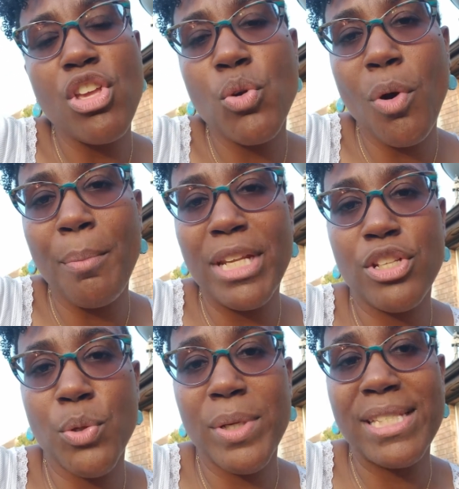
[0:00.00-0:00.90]
you want me to
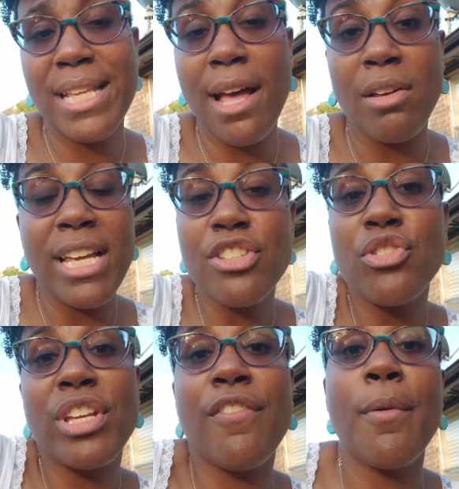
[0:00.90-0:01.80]
do is sell. Yes,
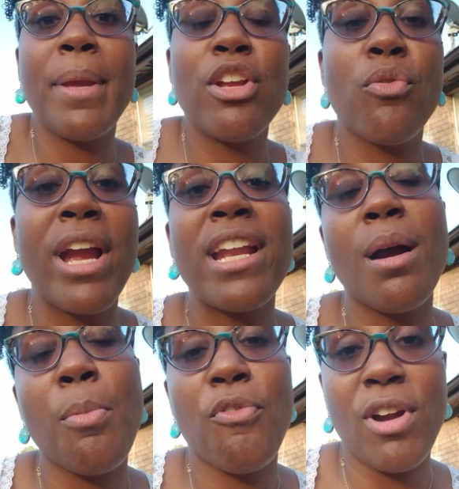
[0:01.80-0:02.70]
you're giving me great
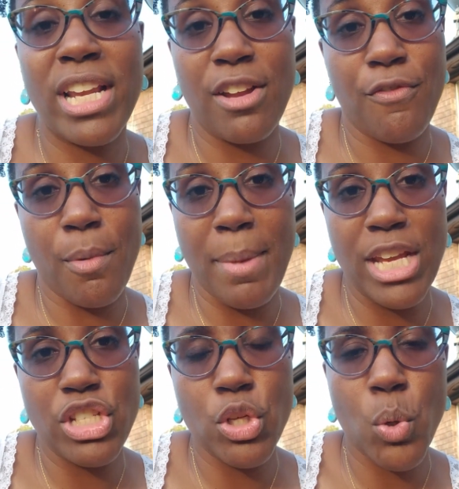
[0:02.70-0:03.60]
upfront
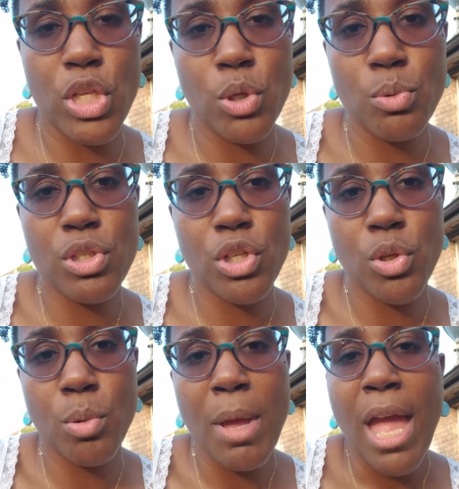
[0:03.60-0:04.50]
information on
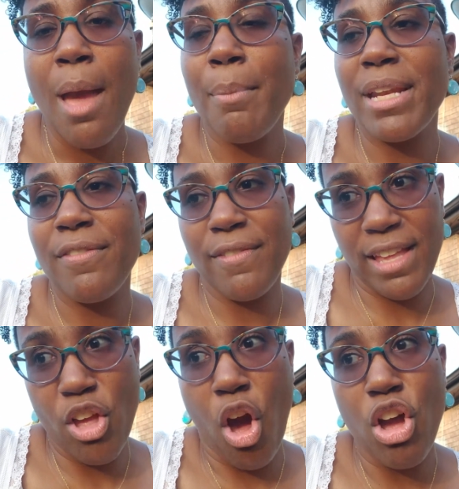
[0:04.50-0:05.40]
YouTube, but if
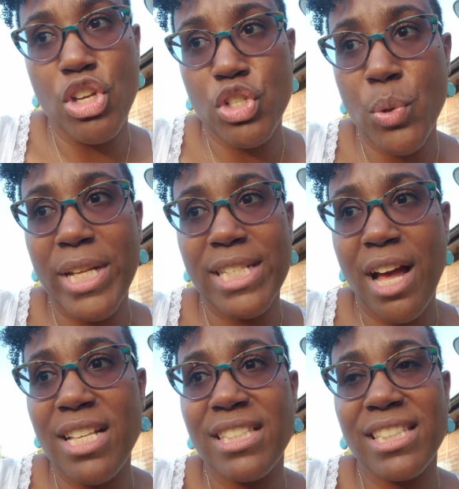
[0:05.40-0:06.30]
all you're doing is
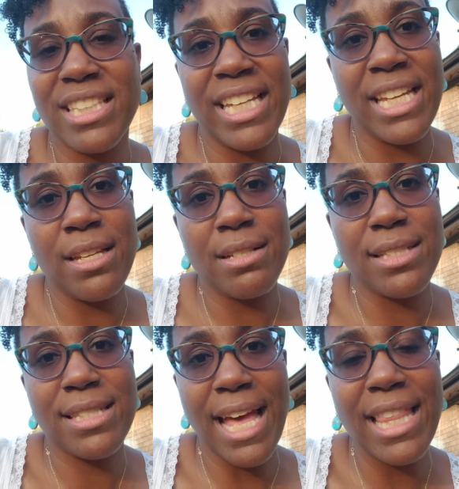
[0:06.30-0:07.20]
constantly
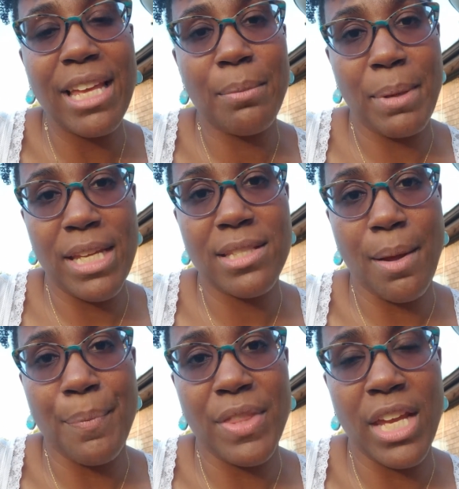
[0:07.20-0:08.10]
selling me
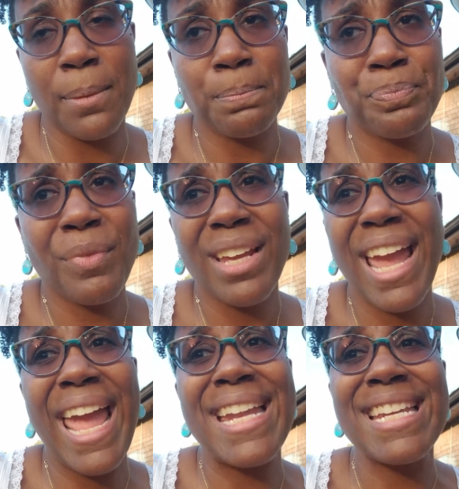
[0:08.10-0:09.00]
something
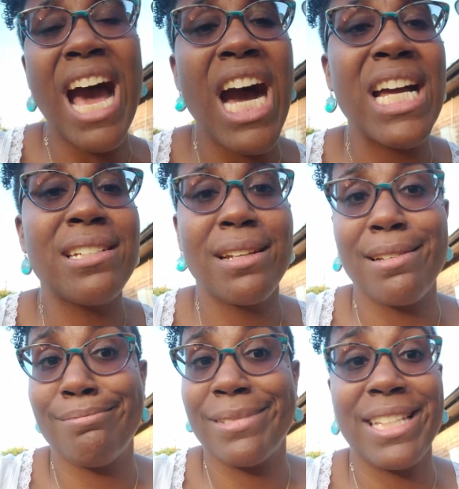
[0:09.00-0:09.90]
and not
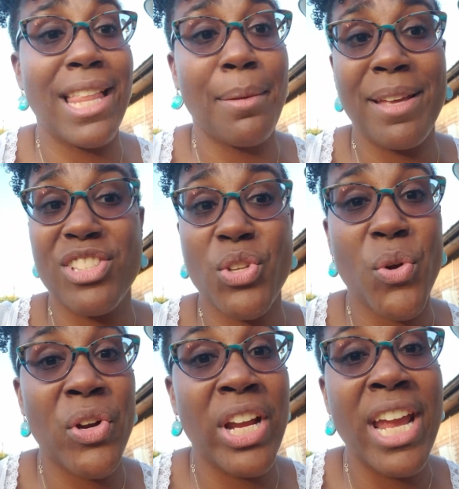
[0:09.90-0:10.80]
telling me a
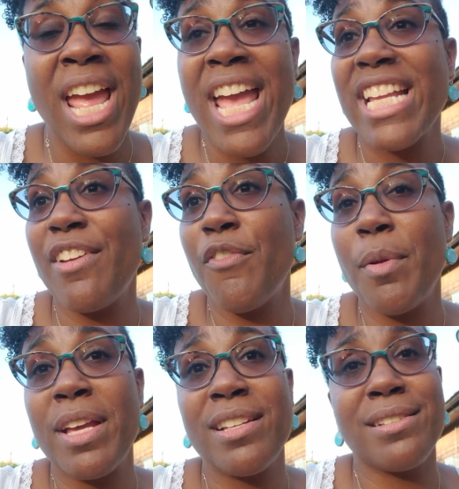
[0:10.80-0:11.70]
story, giving
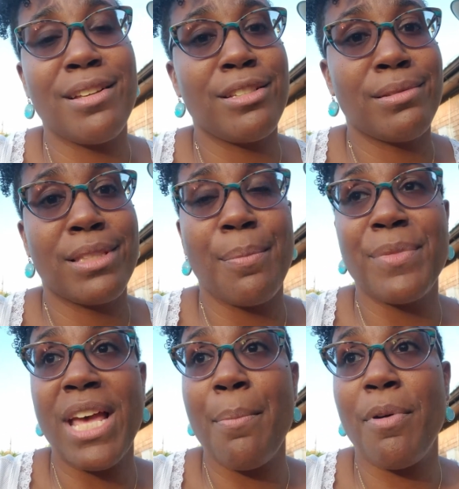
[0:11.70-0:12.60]
me a, a, some
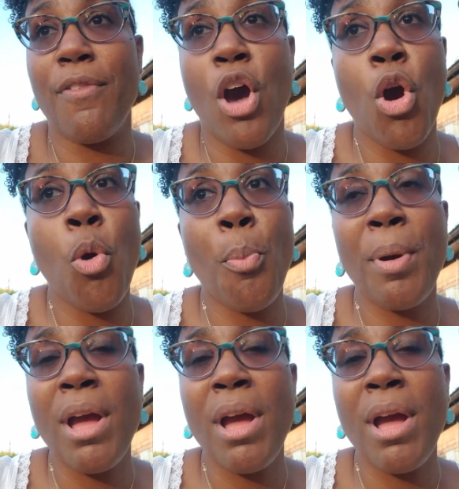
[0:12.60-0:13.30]
type of hope,